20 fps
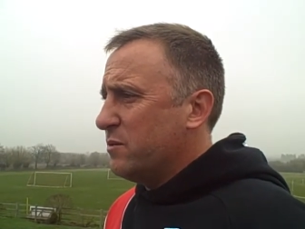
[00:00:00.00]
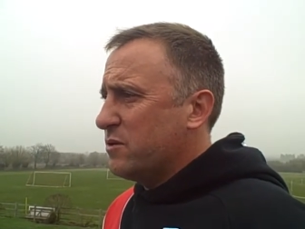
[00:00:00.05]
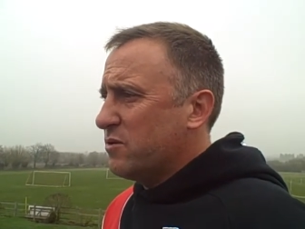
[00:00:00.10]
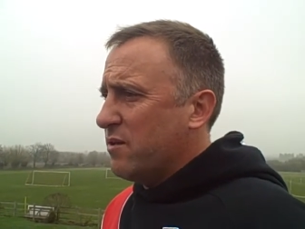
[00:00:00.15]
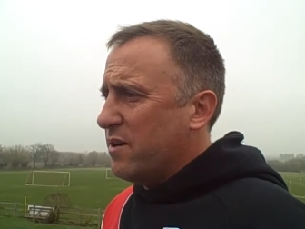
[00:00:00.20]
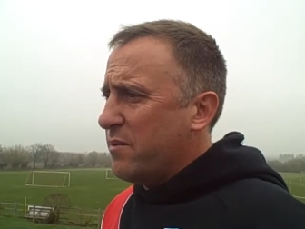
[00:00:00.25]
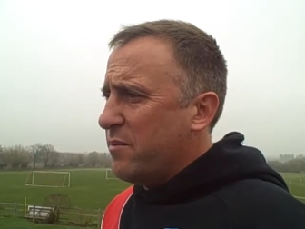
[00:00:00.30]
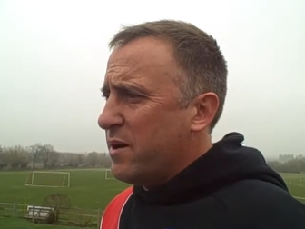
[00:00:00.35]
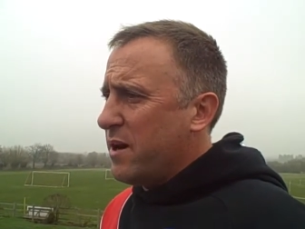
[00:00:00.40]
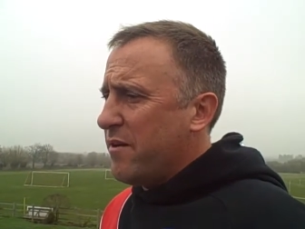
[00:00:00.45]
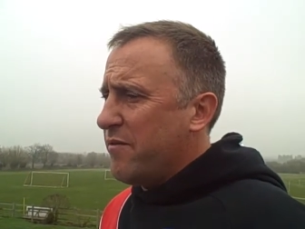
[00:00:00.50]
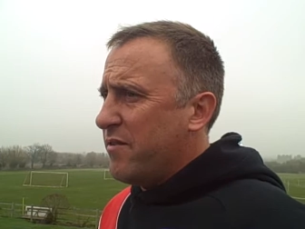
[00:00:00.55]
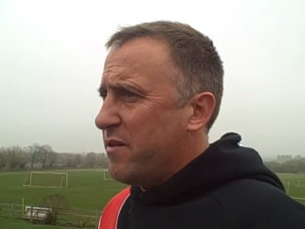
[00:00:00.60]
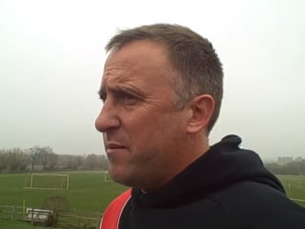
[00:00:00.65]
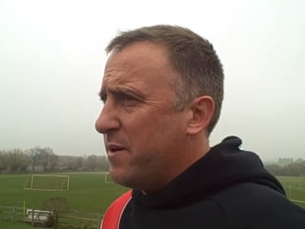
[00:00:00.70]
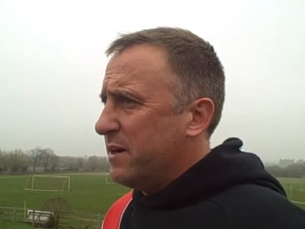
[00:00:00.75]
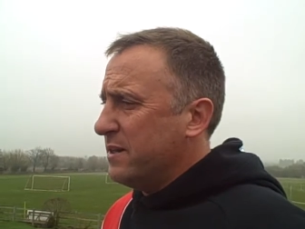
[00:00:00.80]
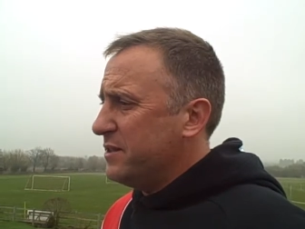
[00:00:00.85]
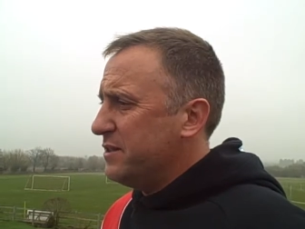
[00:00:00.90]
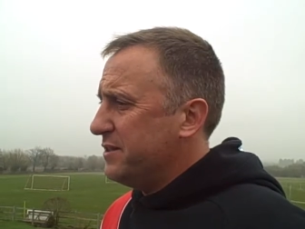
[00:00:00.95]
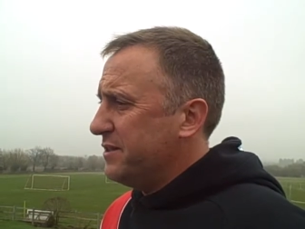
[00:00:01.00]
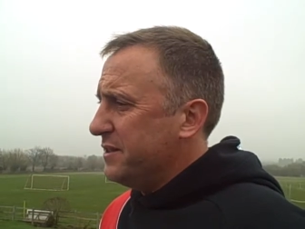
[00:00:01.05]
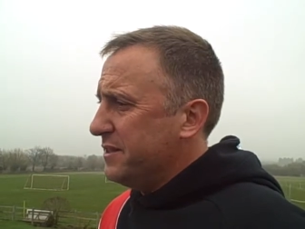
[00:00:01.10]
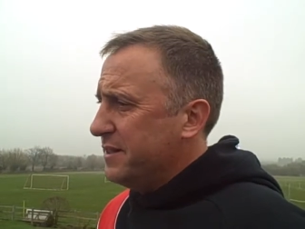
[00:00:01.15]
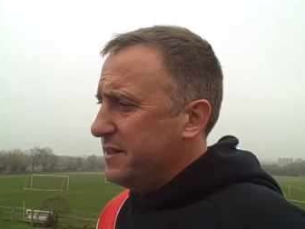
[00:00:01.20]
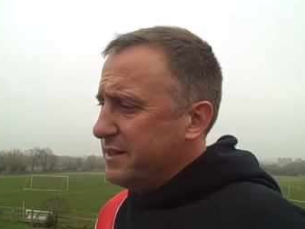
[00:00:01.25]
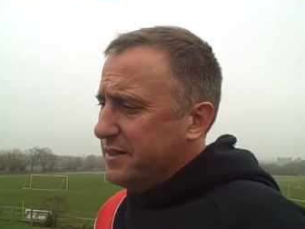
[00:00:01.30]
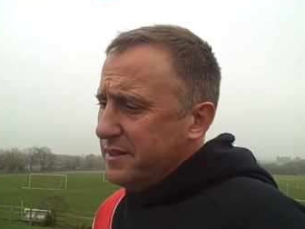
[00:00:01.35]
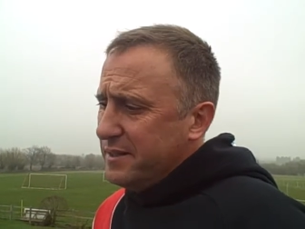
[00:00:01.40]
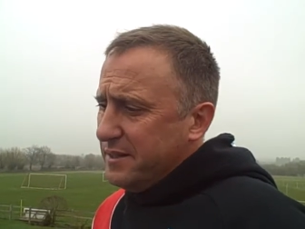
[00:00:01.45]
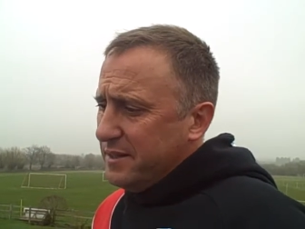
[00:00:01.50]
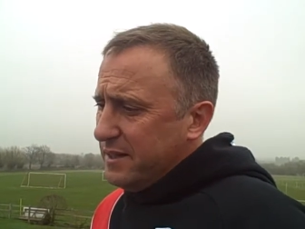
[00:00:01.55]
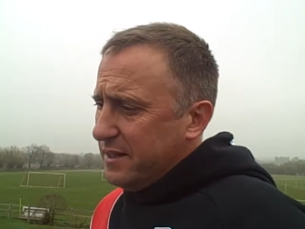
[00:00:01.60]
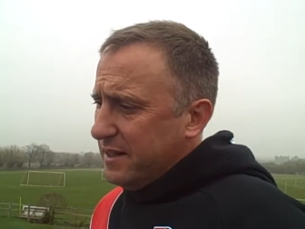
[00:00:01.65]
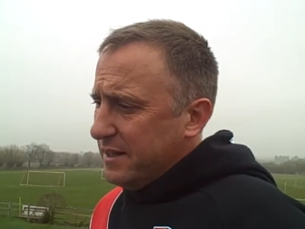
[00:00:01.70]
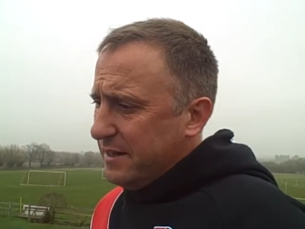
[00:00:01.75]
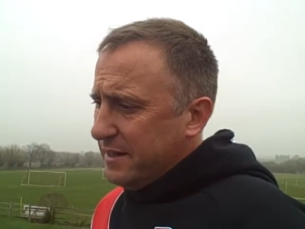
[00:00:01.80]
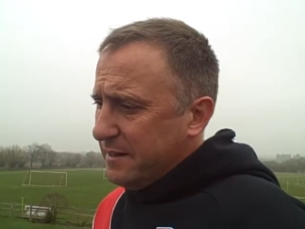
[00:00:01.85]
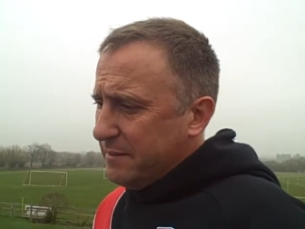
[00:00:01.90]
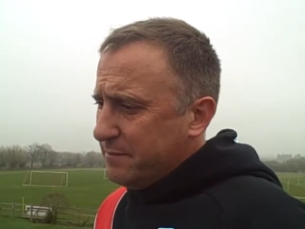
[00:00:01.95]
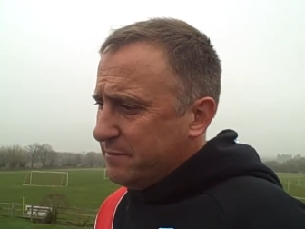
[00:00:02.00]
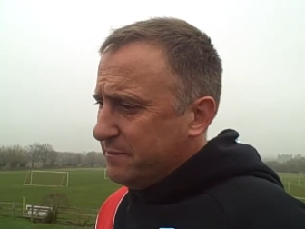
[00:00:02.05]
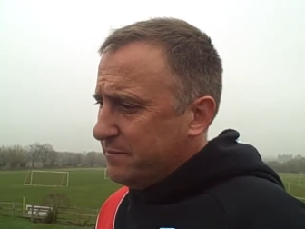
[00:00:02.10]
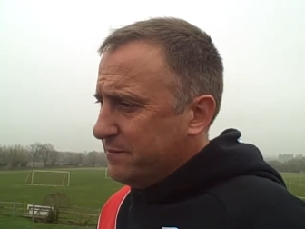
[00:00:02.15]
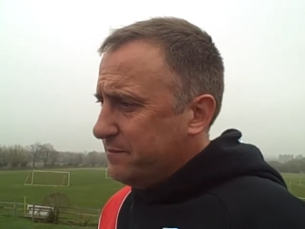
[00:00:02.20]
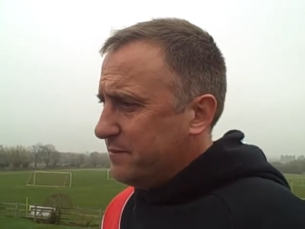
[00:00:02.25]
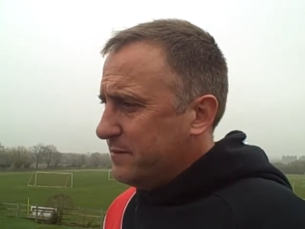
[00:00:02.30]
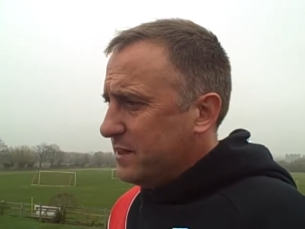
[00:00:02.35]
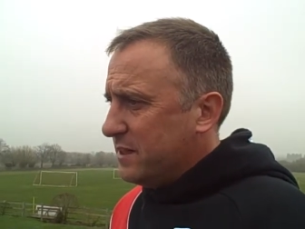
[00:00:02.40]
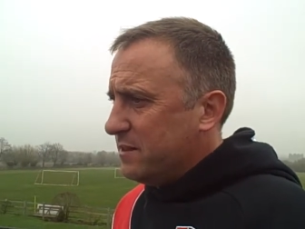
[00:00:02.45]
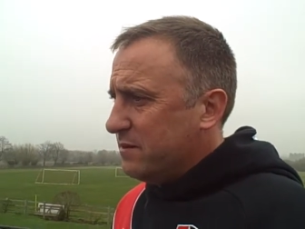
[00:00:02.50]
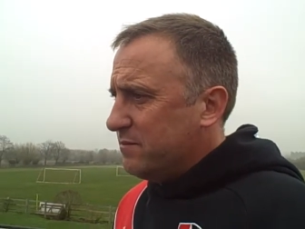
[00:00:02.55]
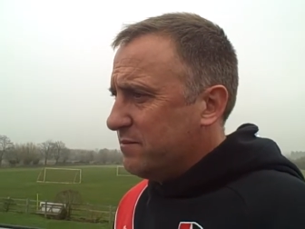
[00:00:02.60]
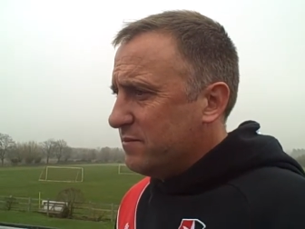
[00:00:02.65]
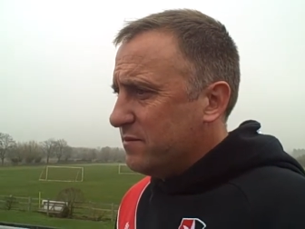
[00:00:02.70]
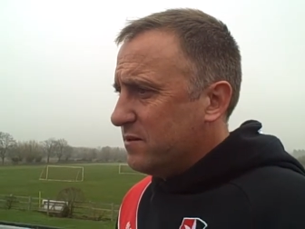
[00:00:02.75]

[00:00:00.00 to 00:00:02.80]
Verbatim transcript: We're trying to win every match. Um, you know,